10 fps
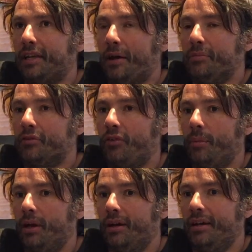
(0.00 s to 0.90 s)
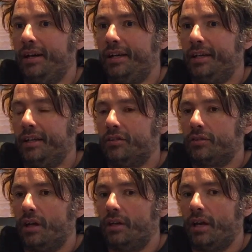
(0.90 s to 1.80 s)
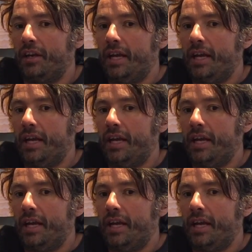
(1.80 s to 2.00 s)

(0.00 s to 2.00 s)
comes from an